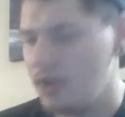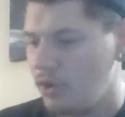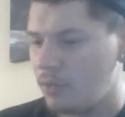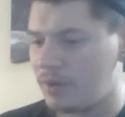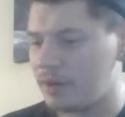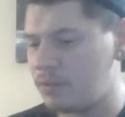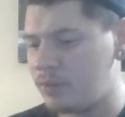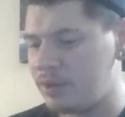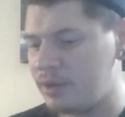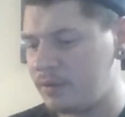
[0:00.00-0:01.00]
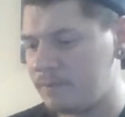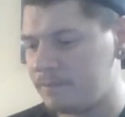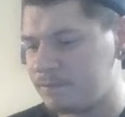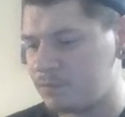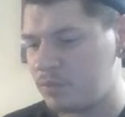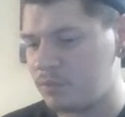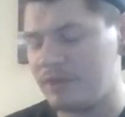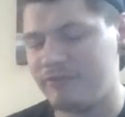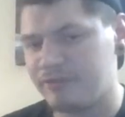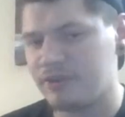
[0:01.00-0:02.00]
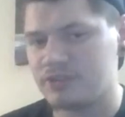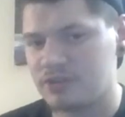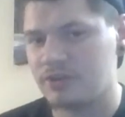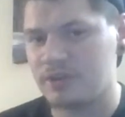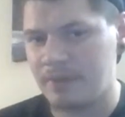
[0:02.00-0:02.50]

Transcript: When we first heard